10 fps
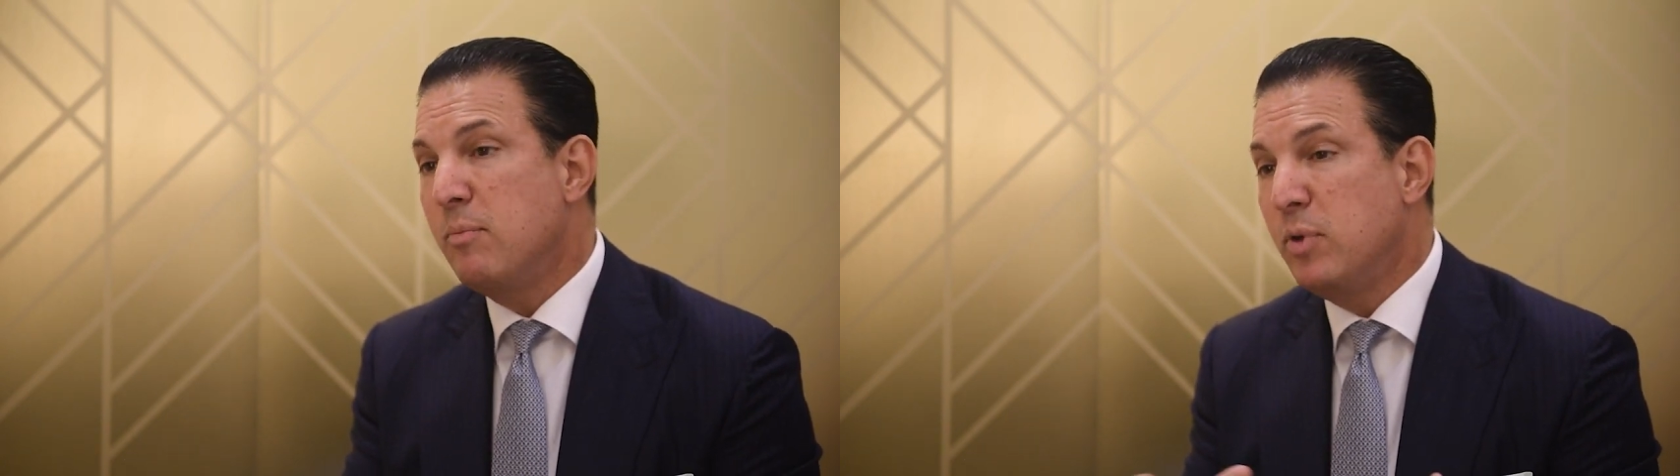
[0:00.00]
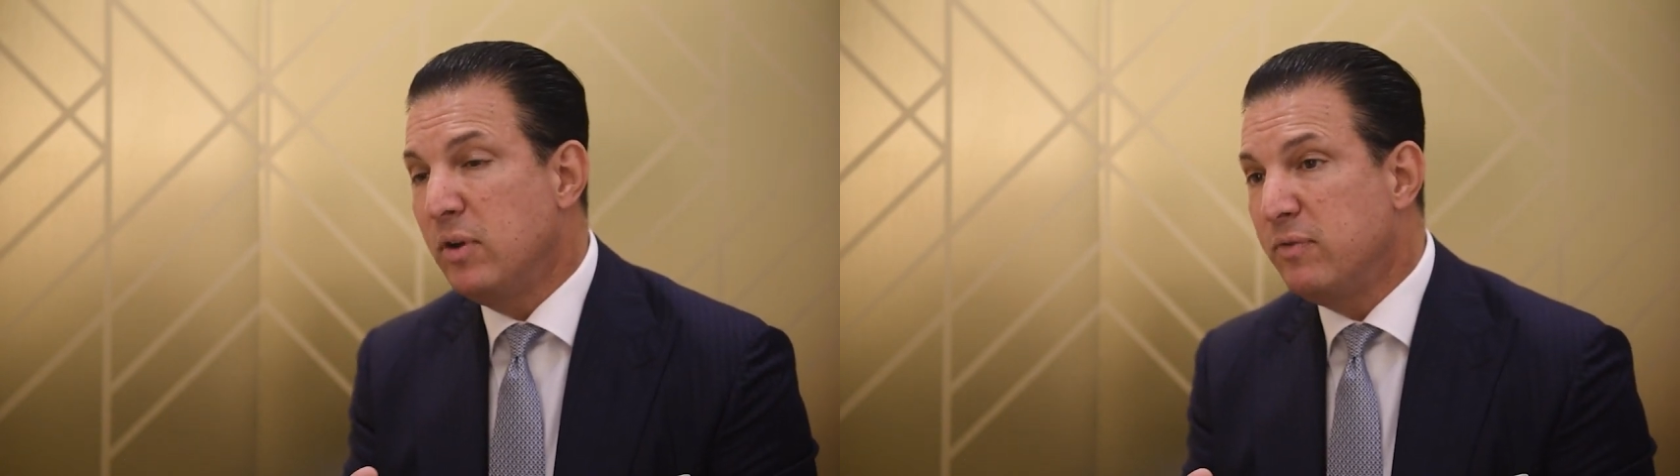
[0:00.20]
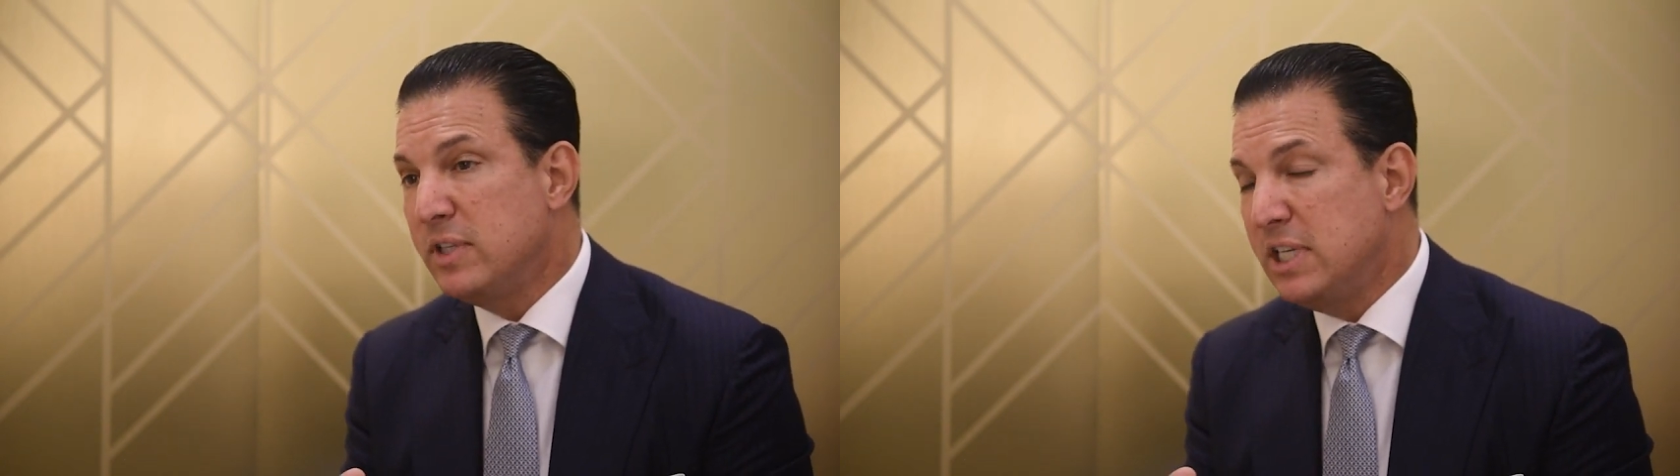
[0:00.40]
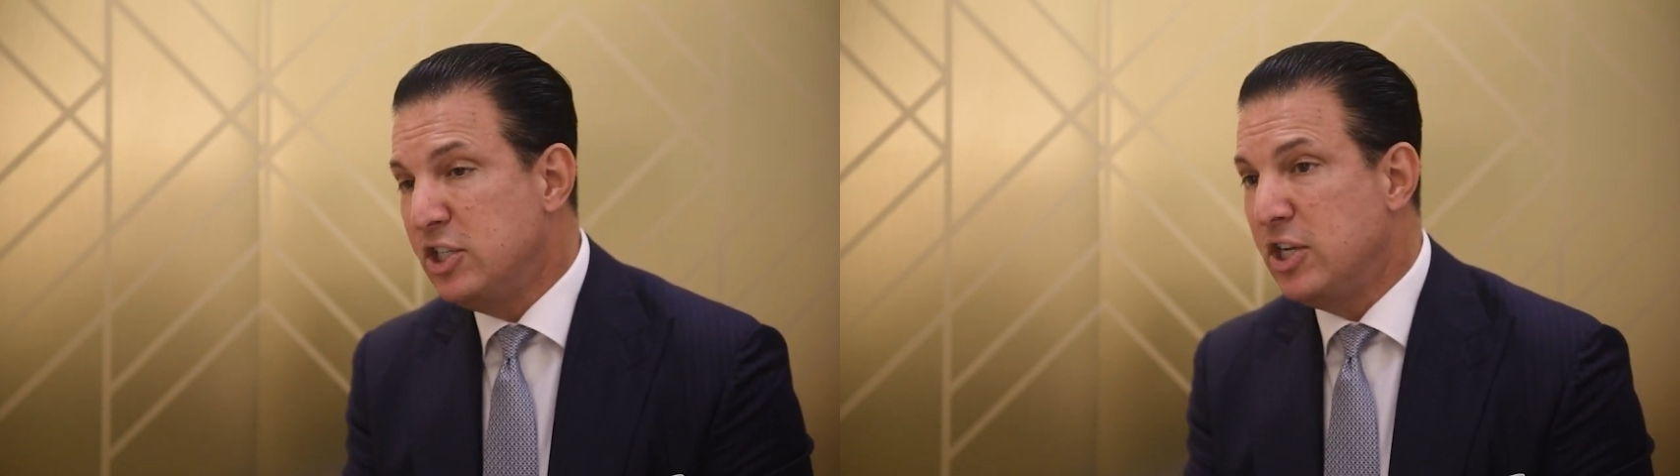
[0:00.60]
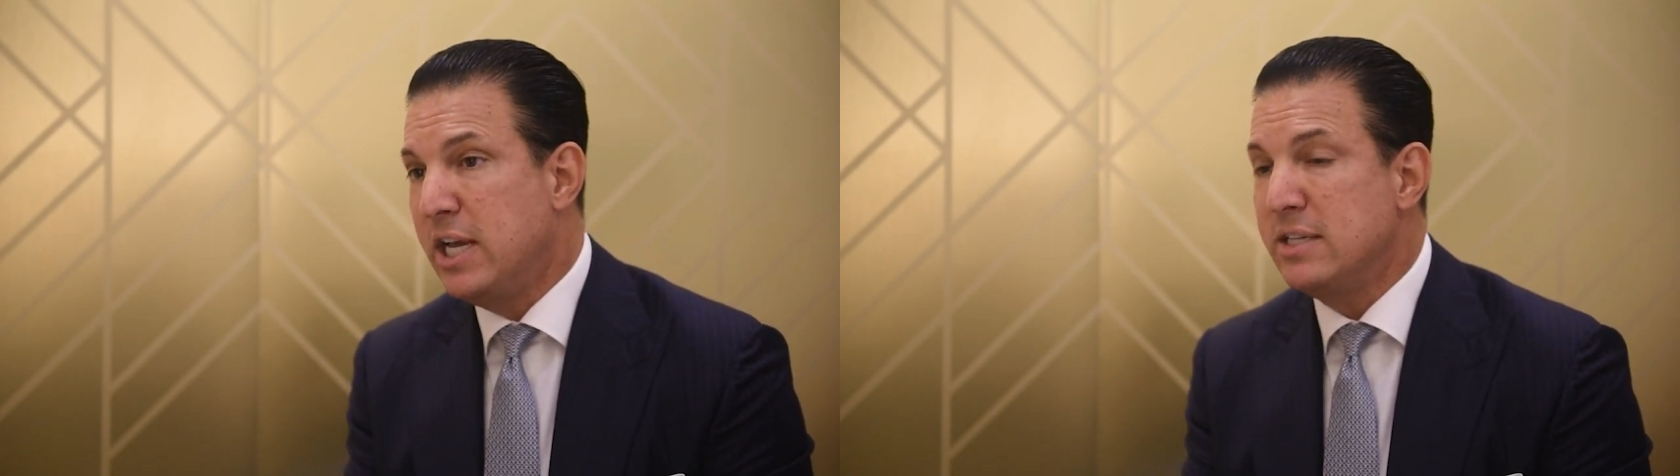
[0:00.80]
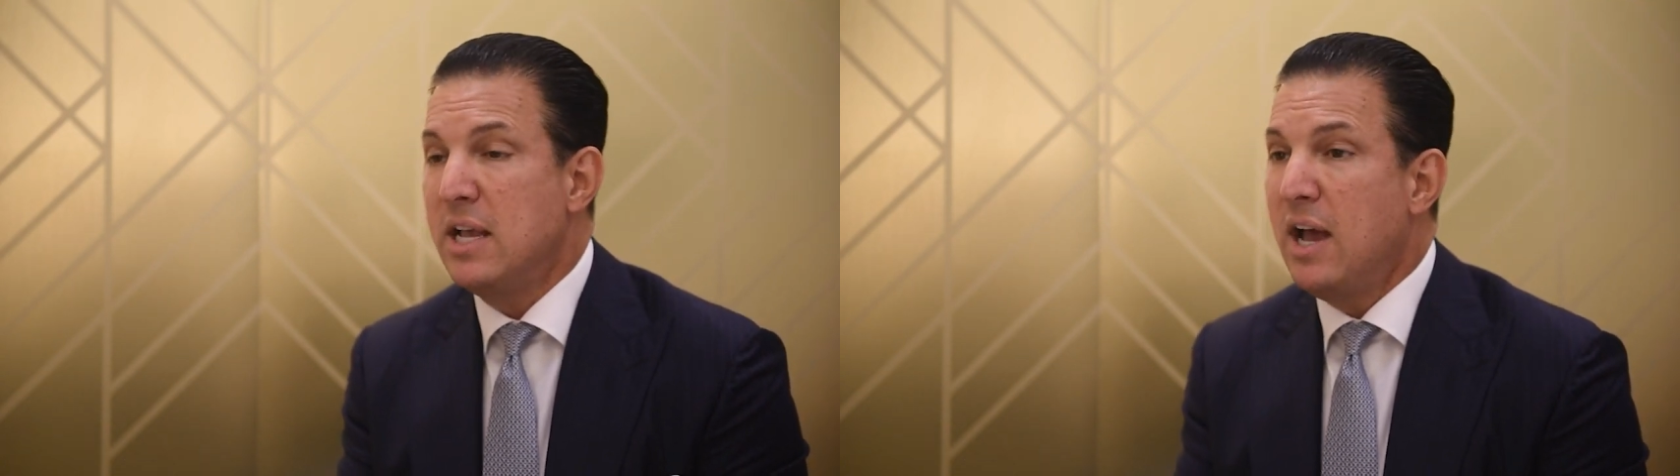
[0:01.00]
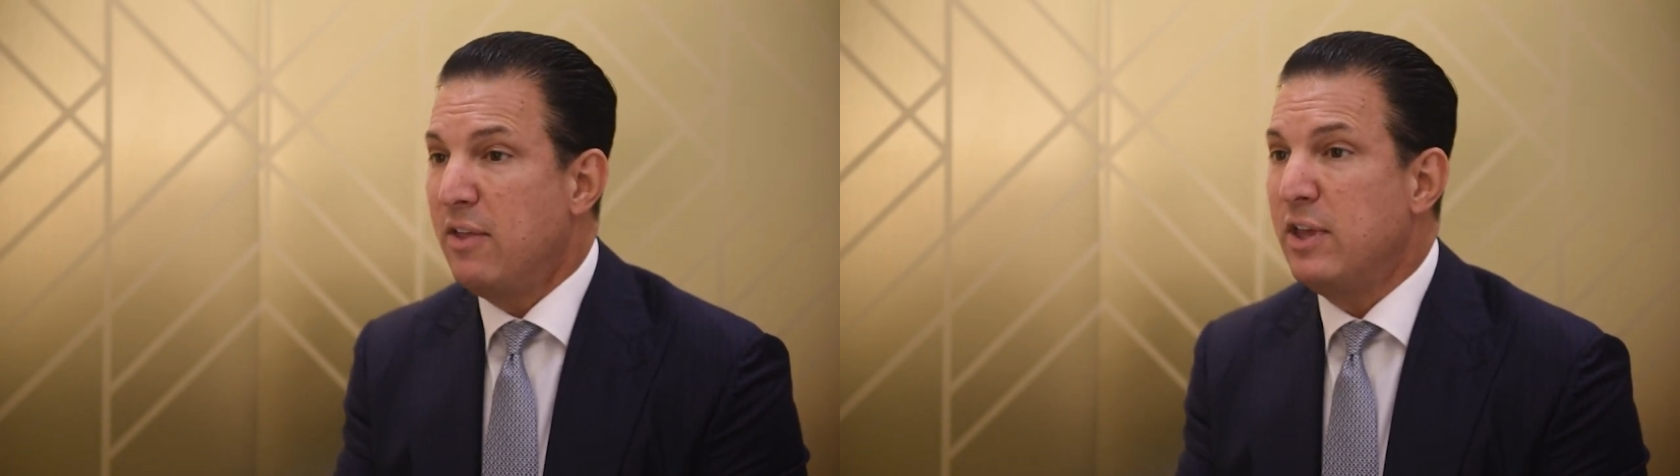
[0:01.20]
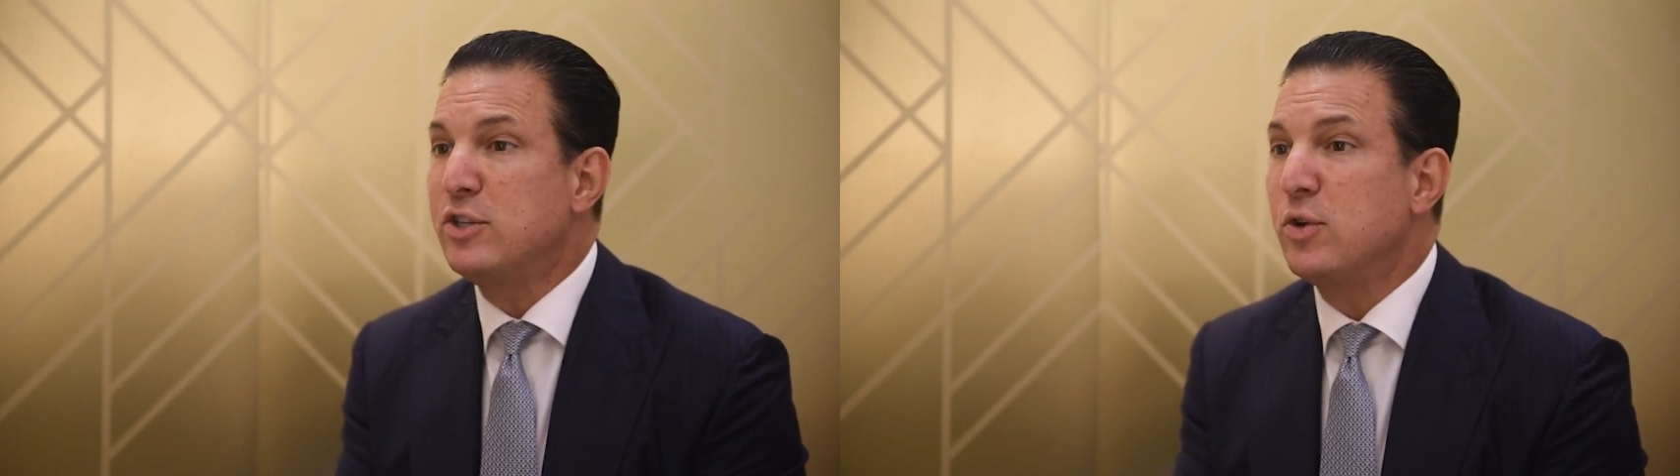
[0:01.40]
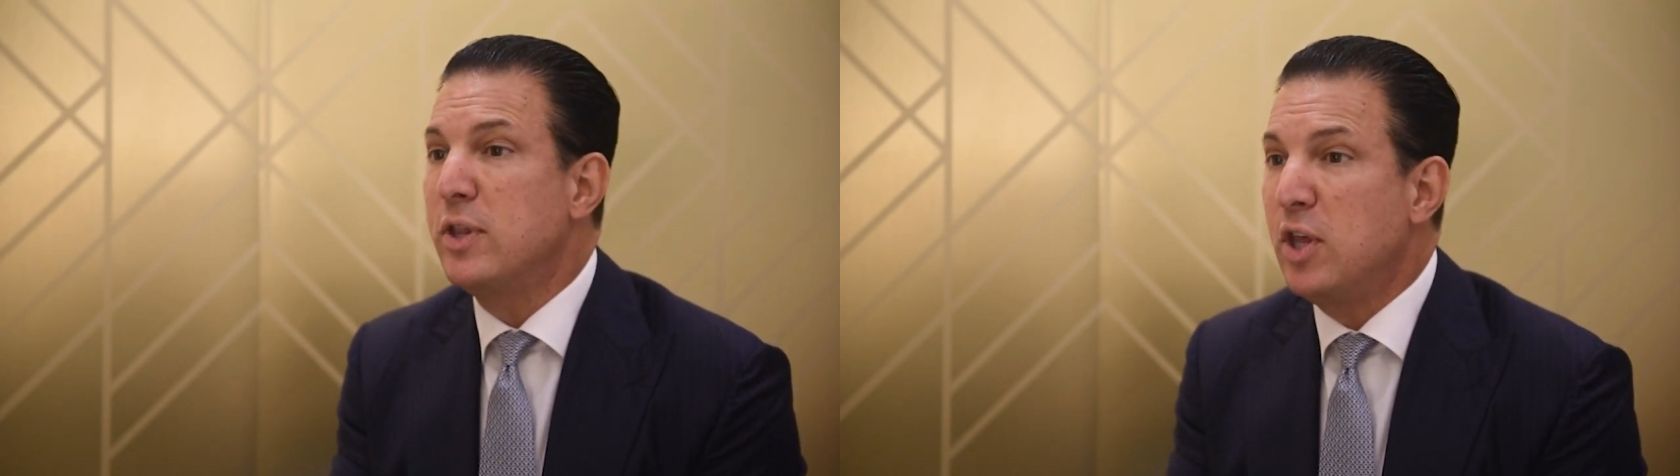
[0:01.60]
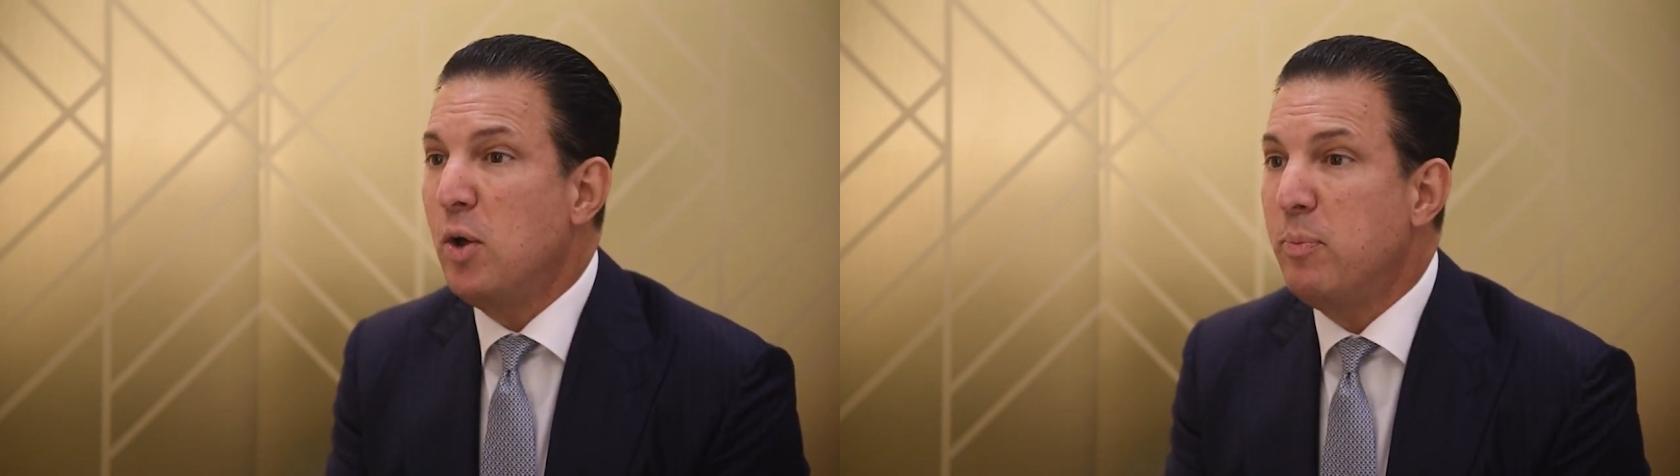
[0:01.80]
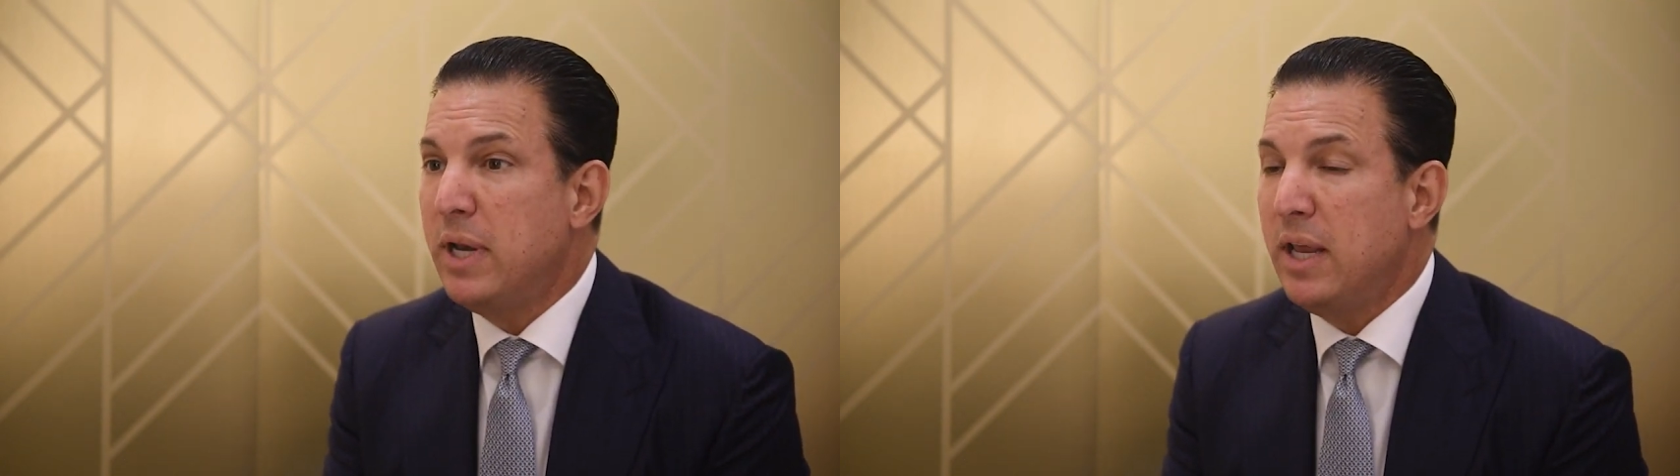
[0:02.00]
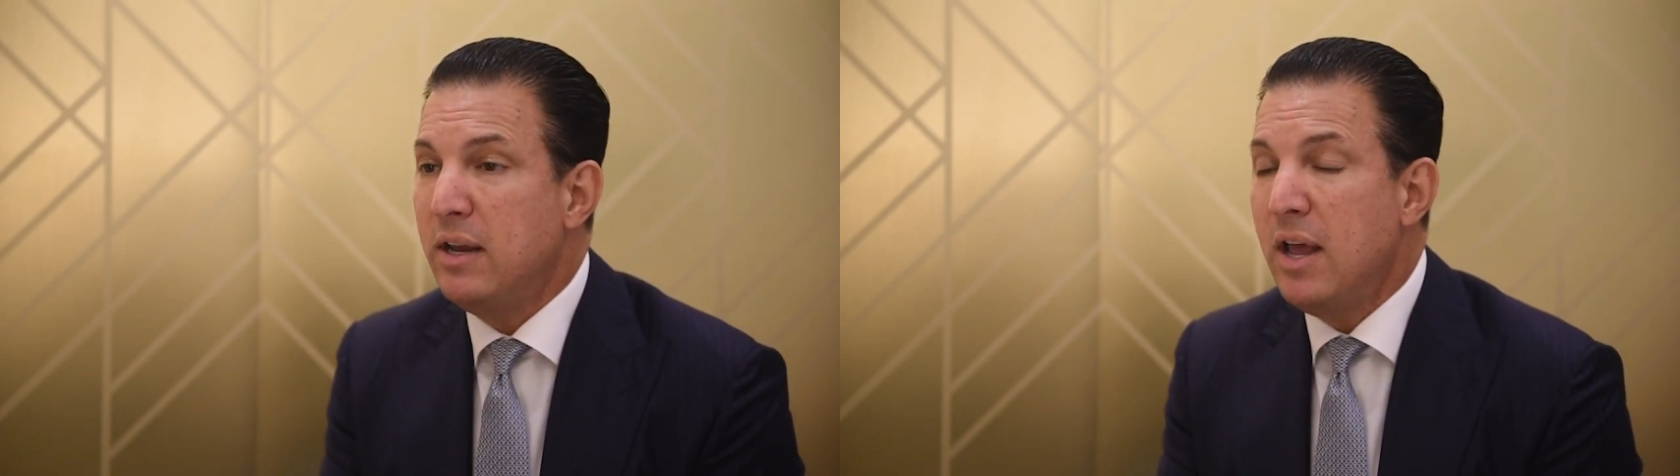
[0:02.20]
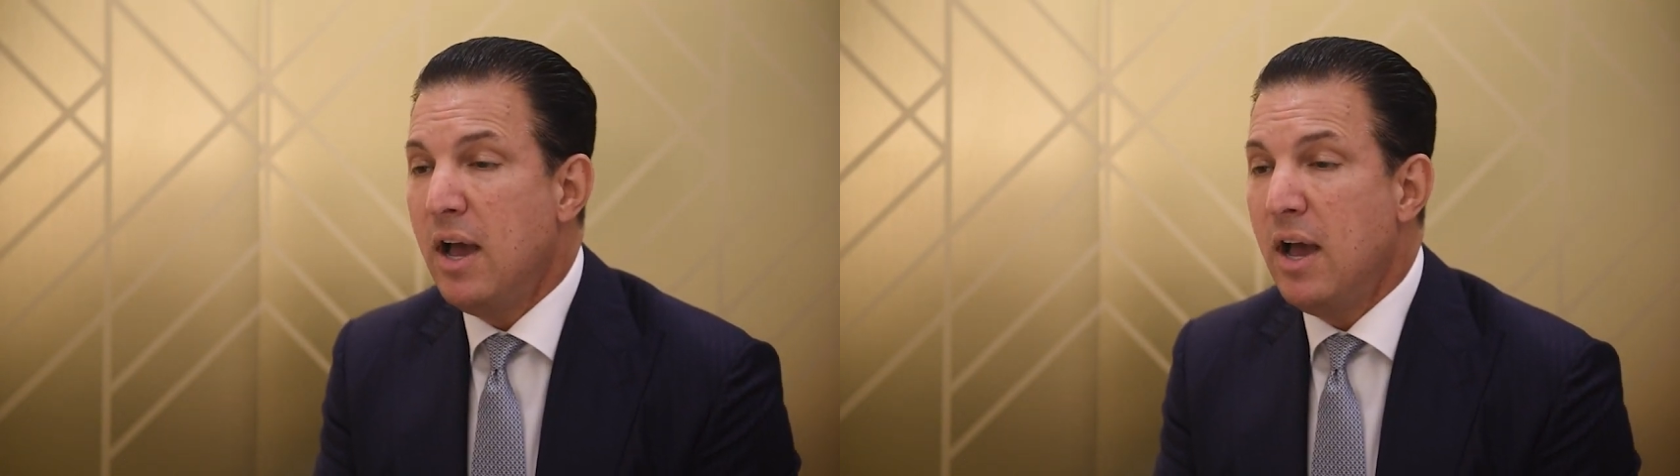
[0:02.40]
beautiful DJs. I think during the opening